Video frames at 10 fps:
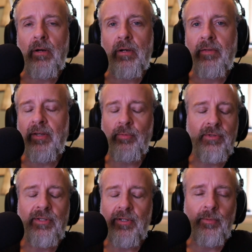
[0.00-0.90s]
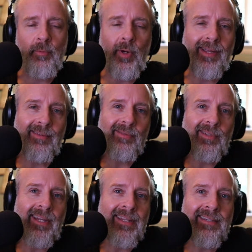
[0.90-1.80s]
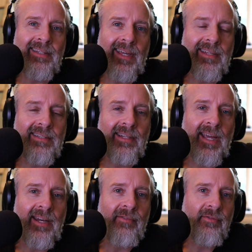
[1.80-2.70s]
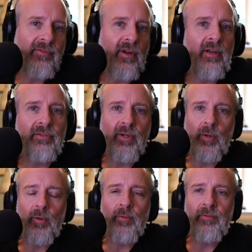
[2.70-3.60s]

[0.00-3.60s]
And this was just a quick lens test to kind of also